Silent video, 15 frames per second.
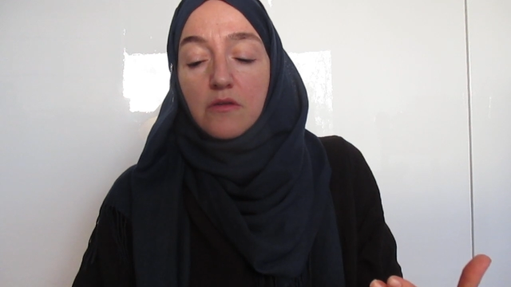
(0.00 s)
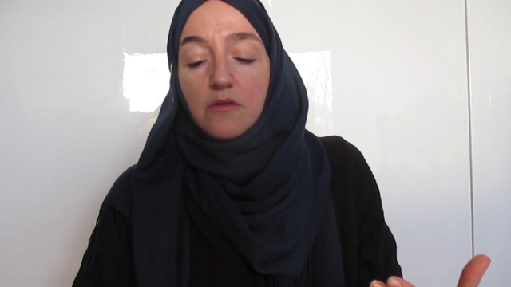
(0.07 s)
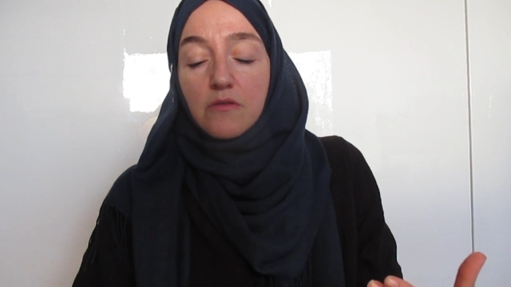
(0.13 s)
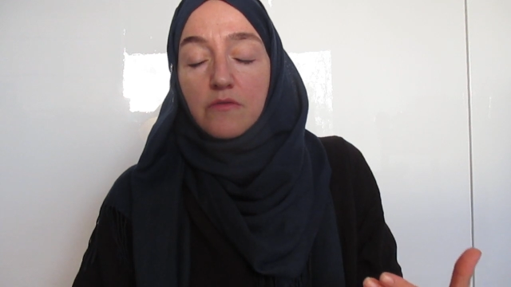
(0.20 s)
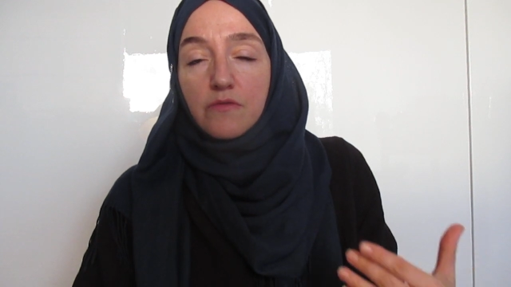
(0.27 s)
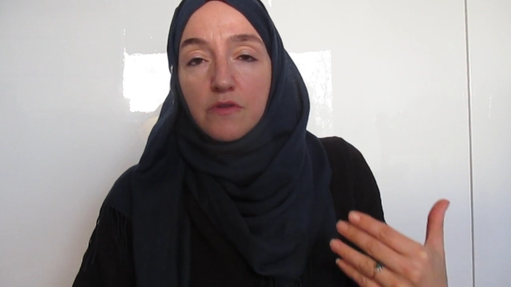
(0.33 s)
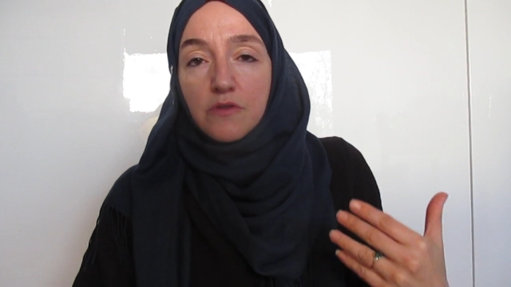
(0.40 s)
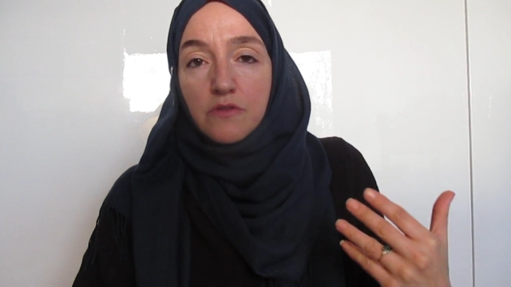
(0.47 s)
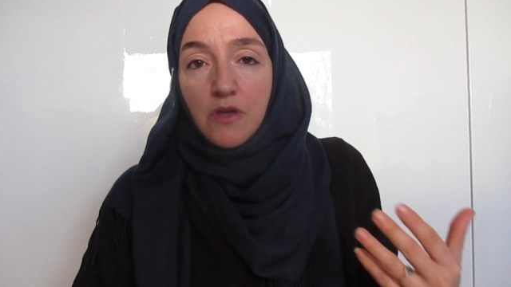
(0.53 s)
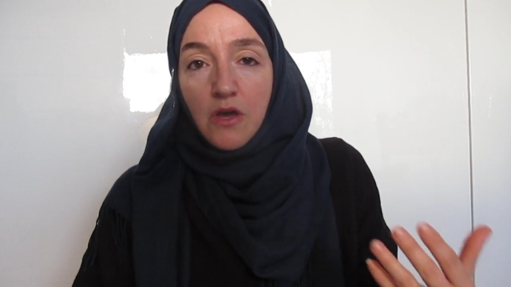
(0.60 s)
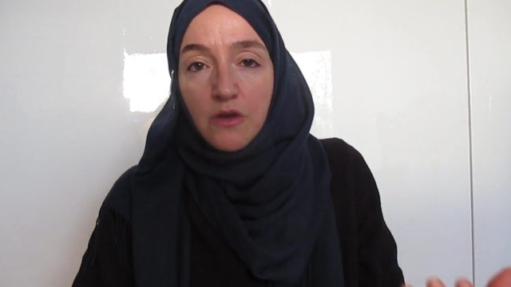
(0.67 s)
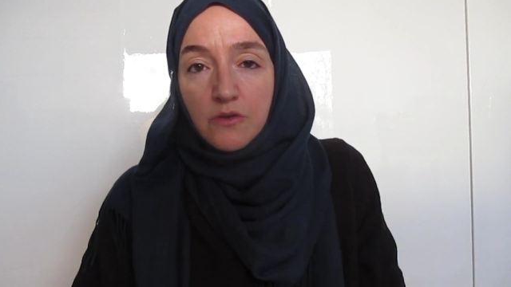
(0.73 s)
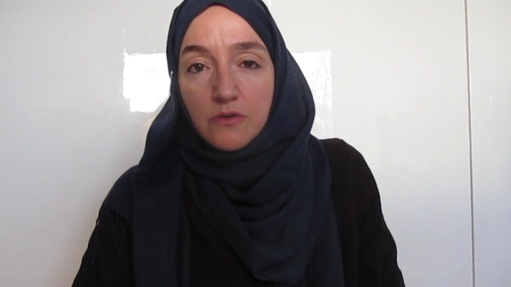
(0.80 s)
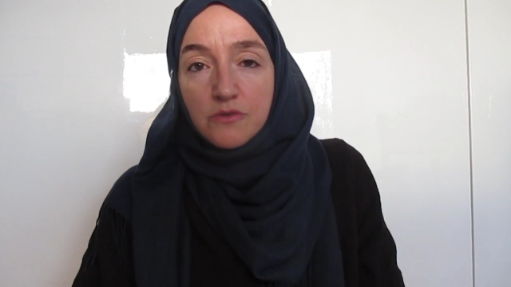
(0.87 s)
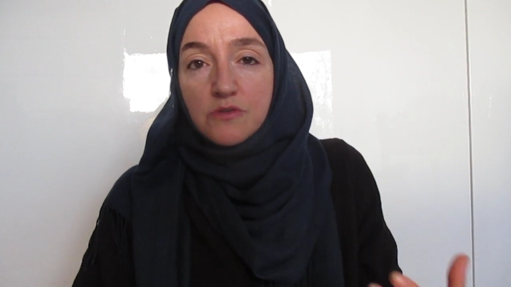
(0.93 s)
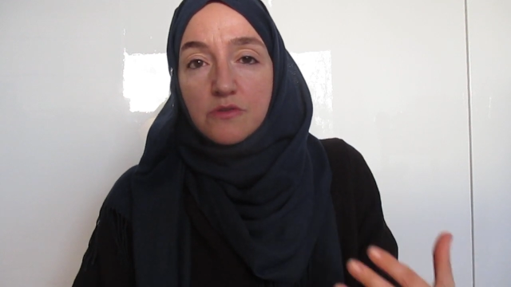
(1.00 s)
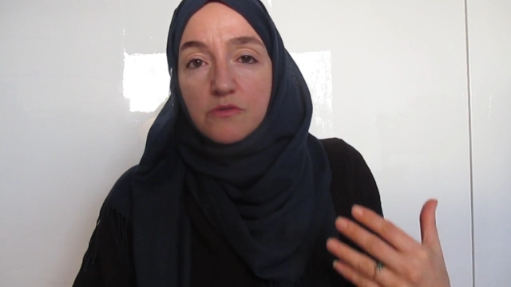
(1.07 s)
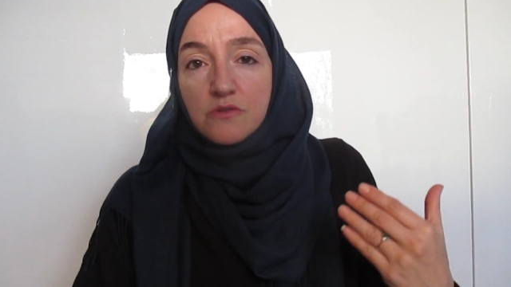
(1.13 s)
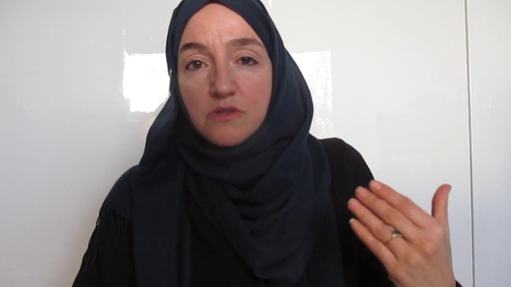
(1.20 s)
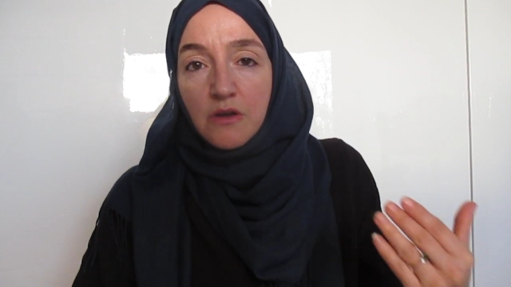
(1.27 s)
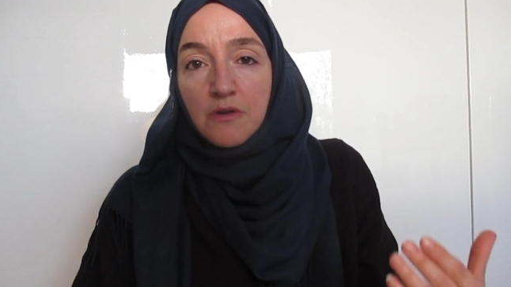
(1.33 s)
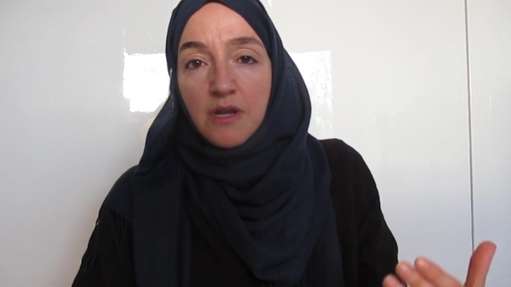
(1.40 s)
For those who
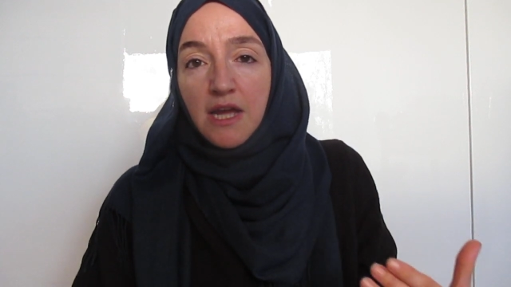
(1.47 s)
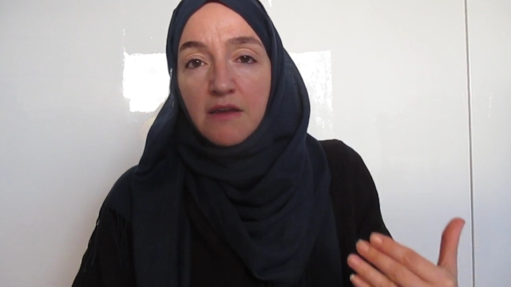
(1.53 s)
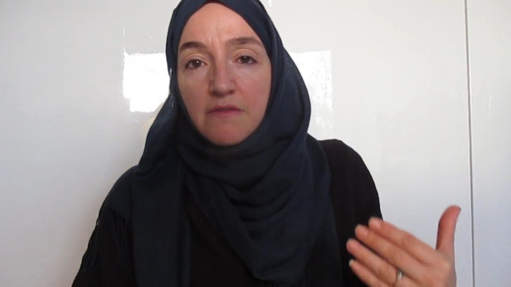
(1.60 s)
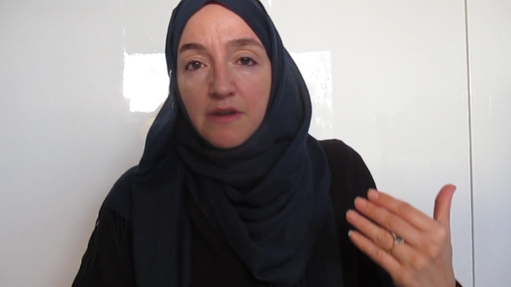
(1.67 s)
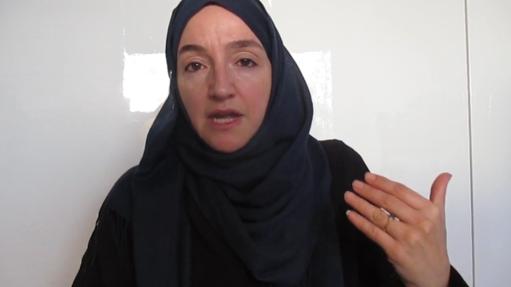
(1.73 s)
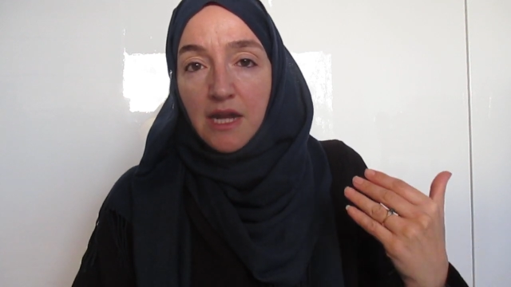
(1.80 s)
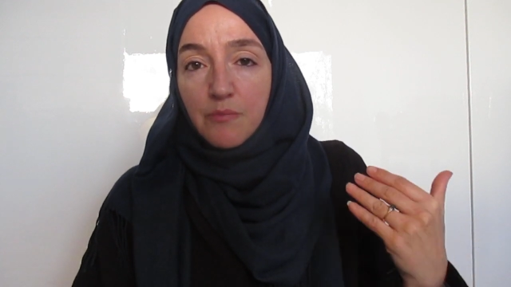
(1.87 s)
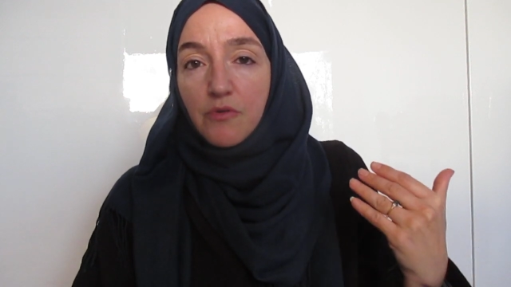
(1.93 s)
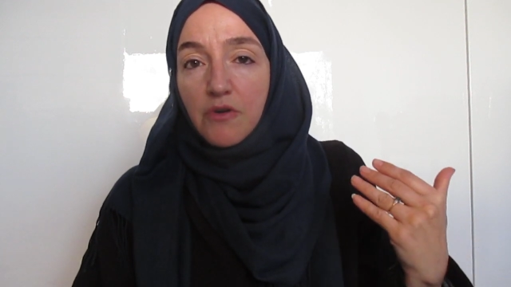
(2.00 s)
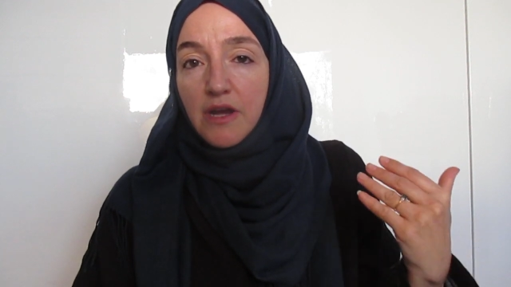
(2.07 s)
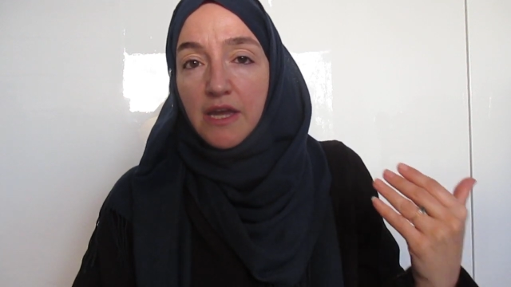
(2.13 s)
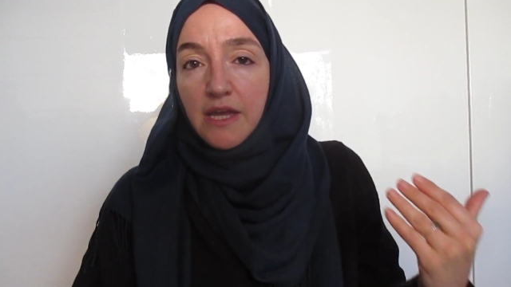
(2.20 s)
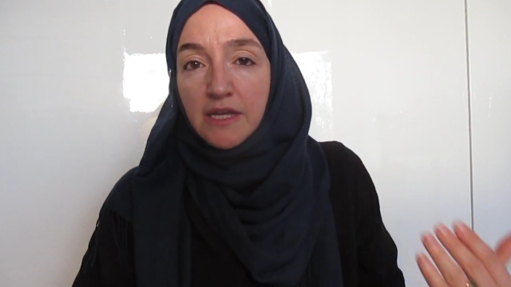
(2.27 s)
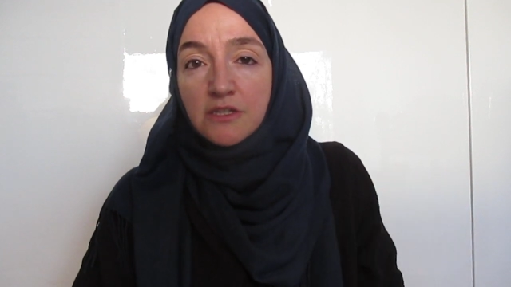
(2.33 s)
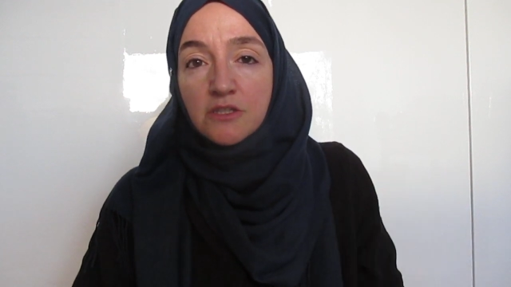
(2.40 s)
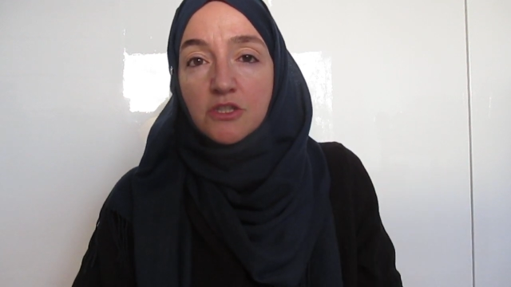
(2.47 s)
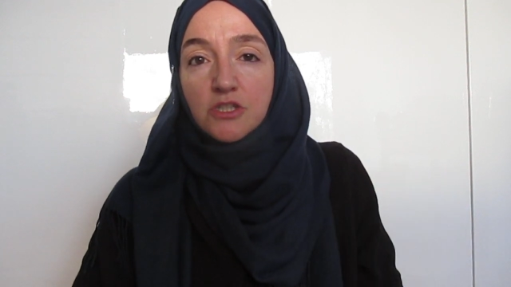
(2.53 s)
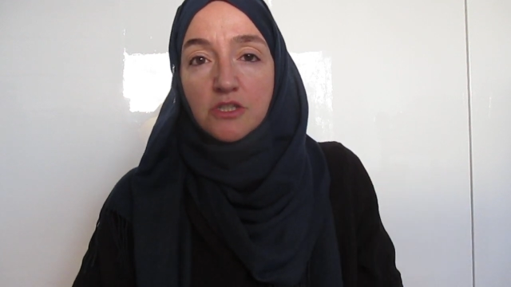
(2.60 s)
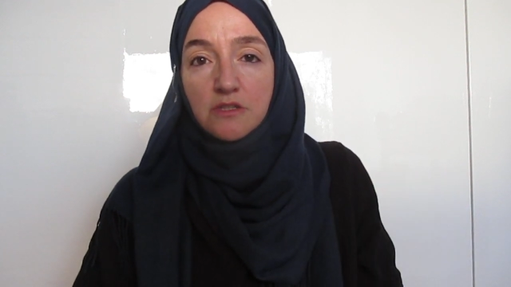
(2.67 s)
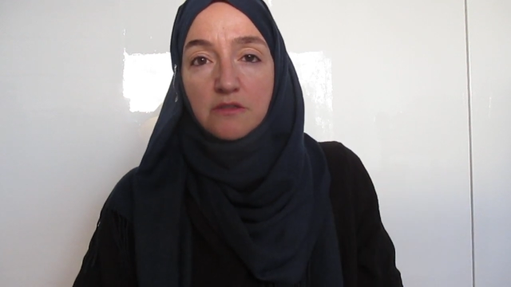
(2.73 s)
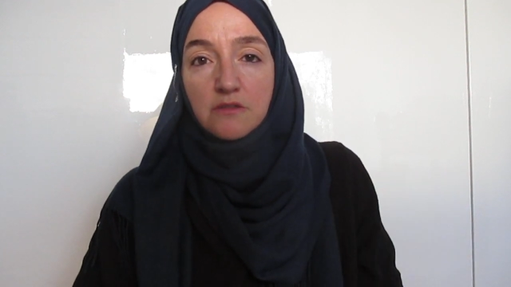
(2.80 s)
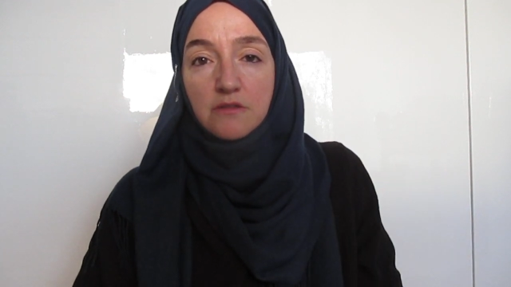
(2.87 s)
don't have an
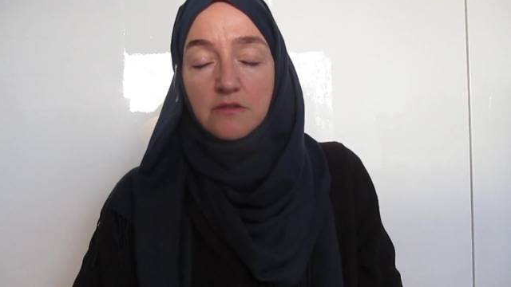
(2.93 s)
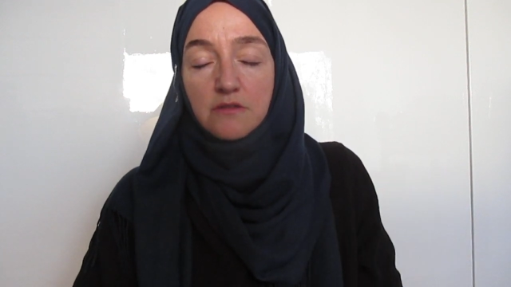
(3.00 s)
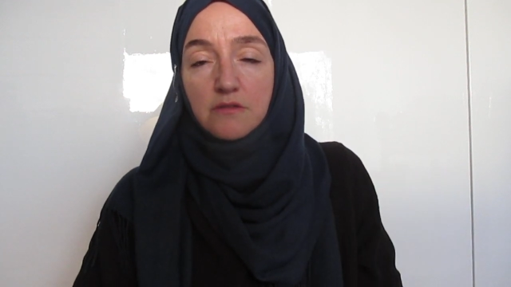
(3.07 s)
apprehension